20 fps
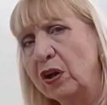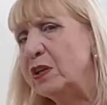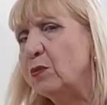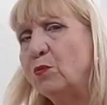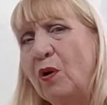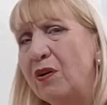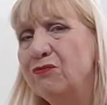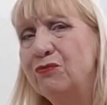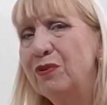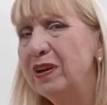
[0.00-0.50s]
It
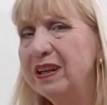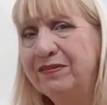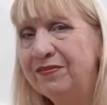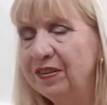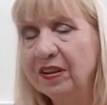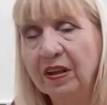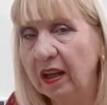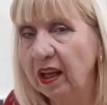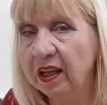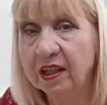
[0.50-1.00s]
won't really
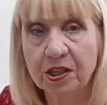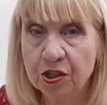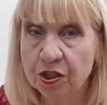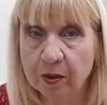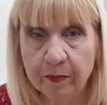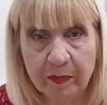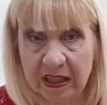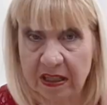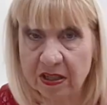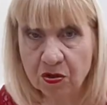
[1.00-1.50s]
feel like a
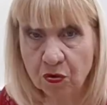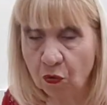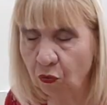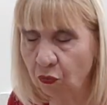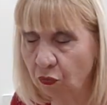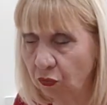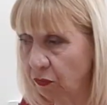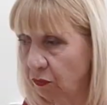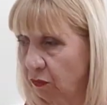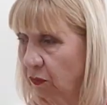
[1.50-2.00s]
shimmy at
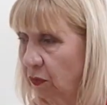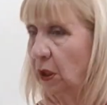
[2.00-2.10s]
all.